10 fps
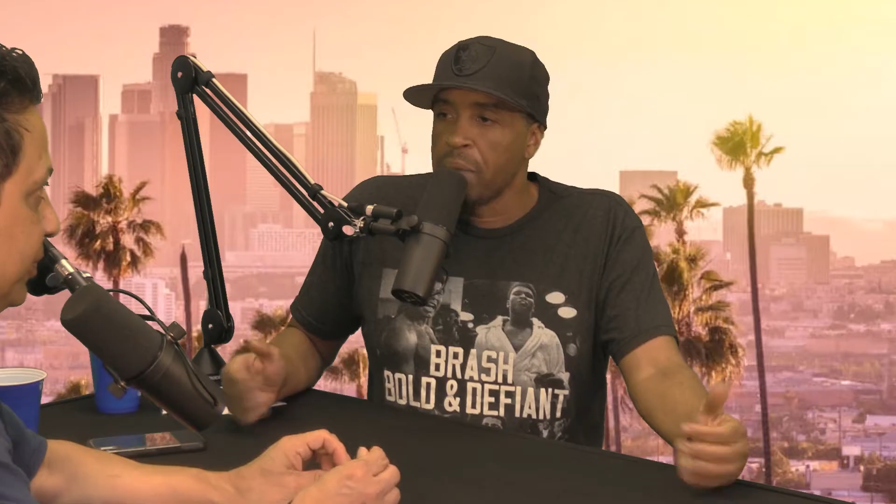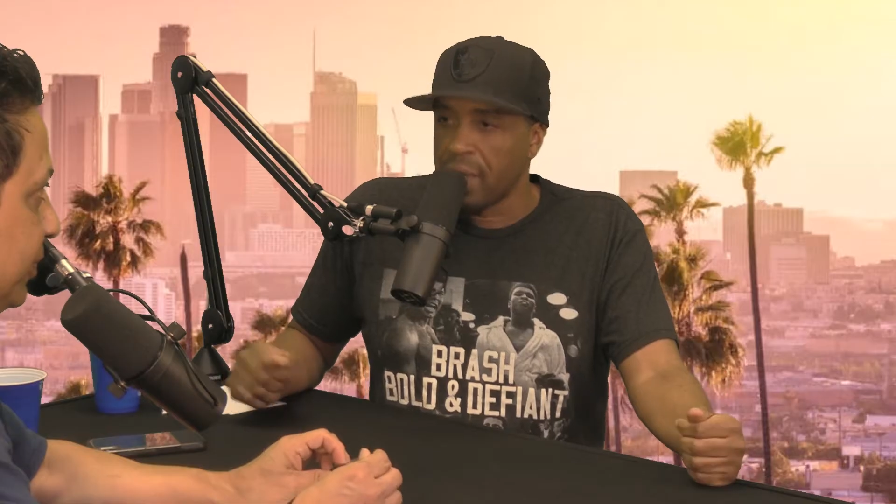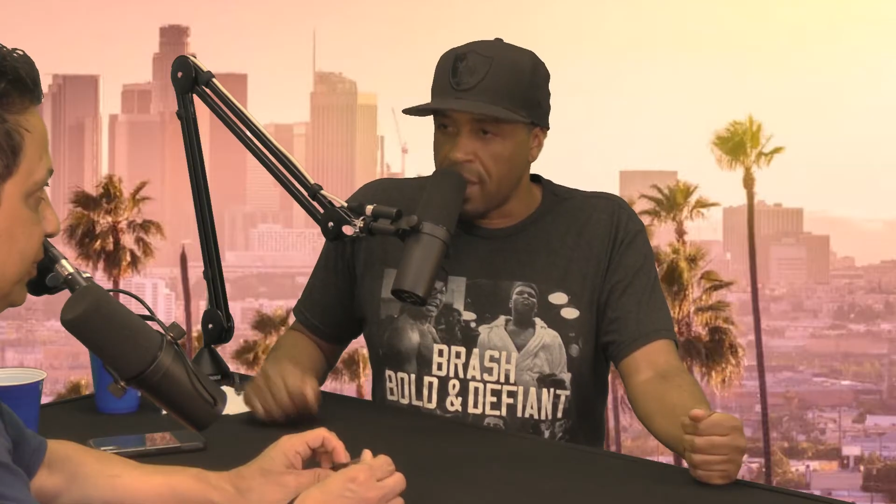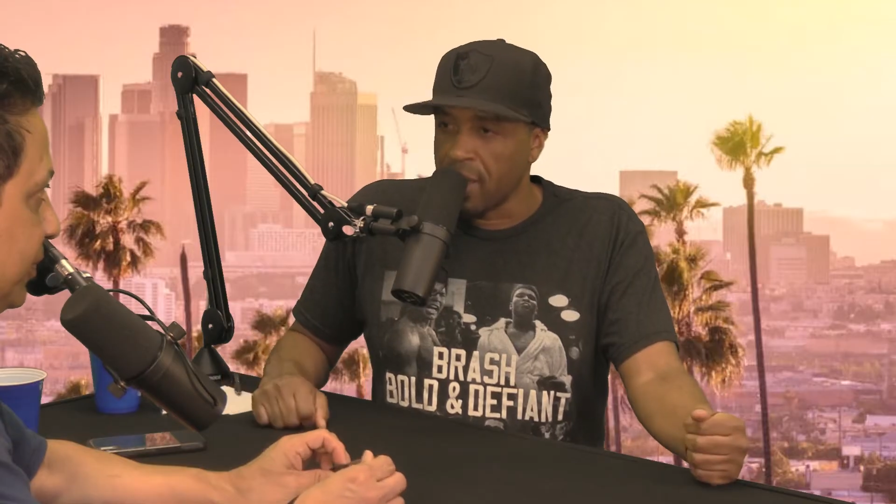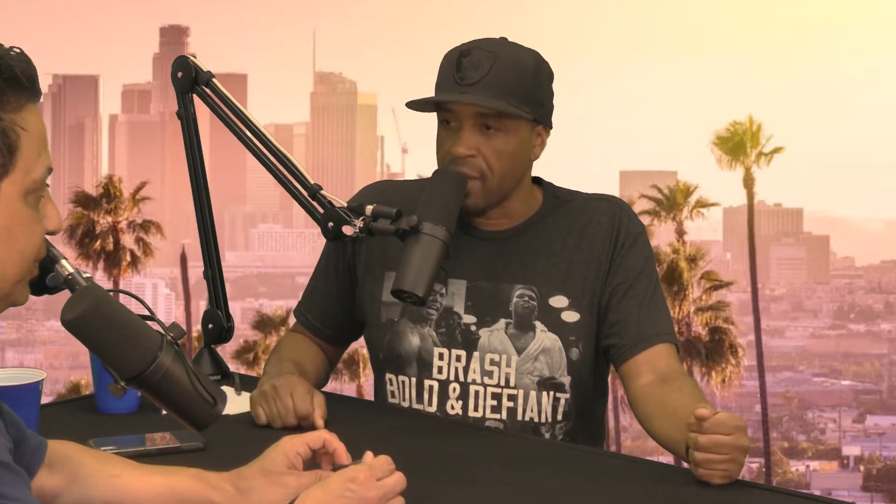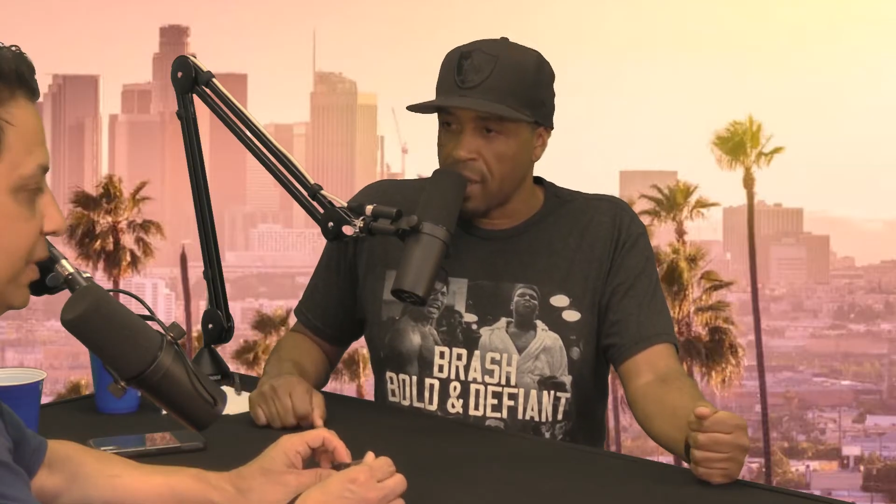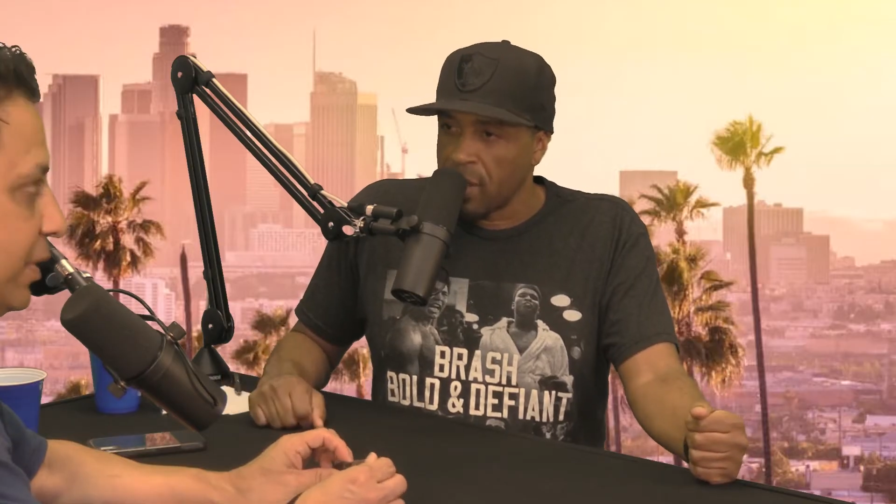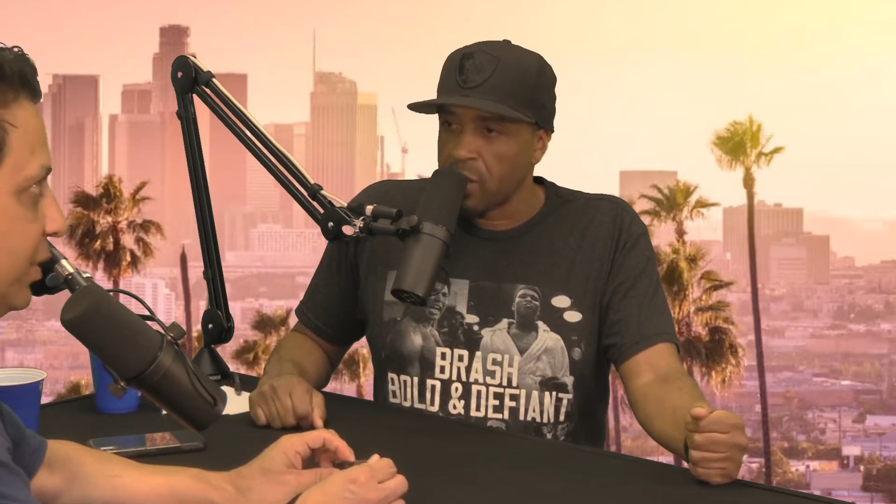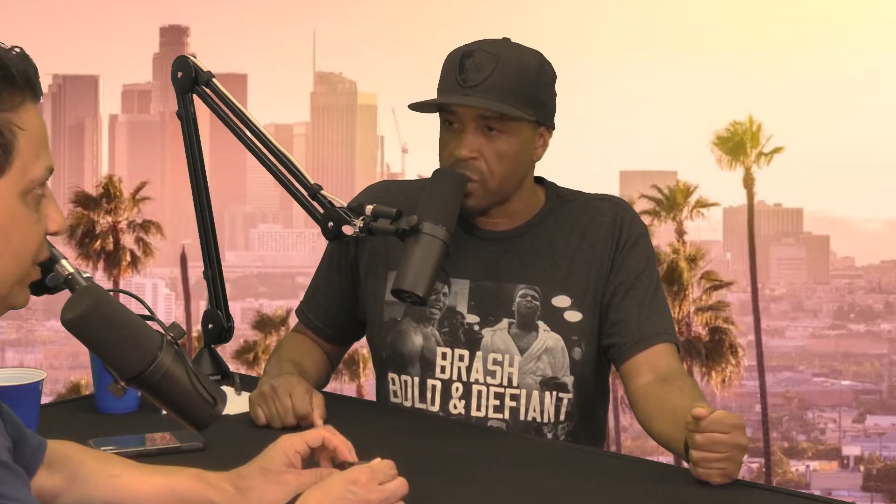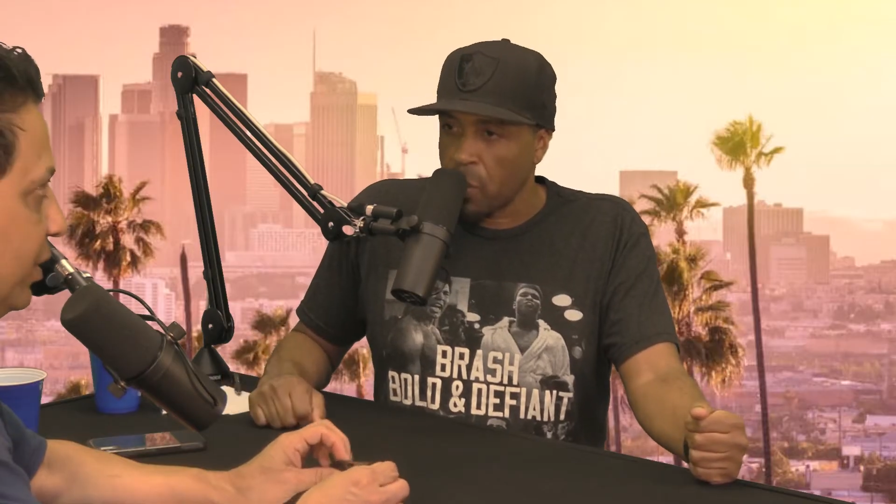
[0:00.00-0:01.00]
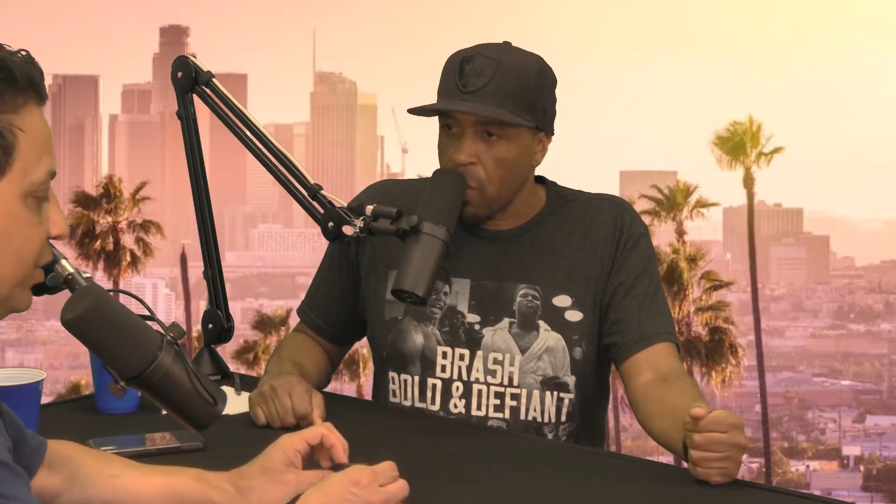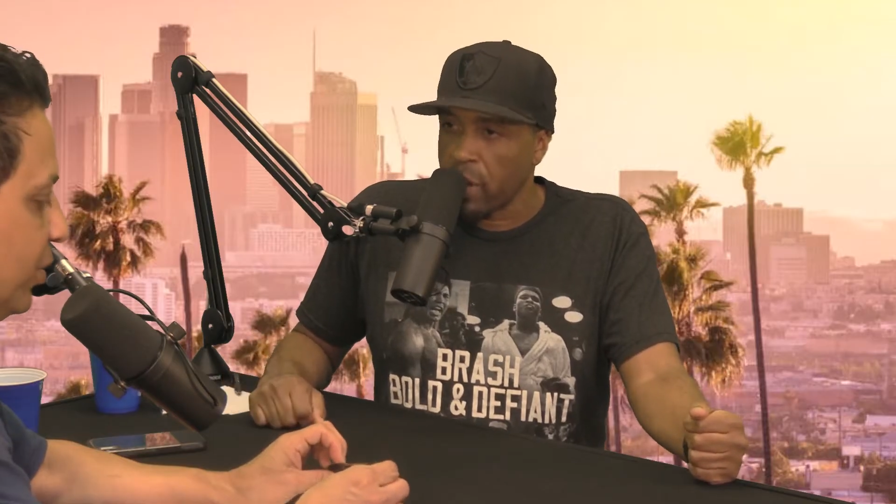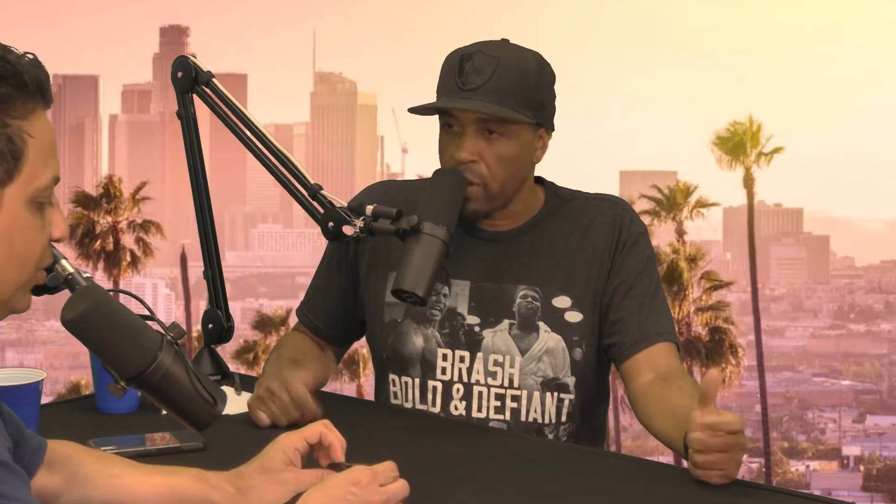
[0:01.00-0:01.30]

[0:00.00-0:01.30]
be killing and destroying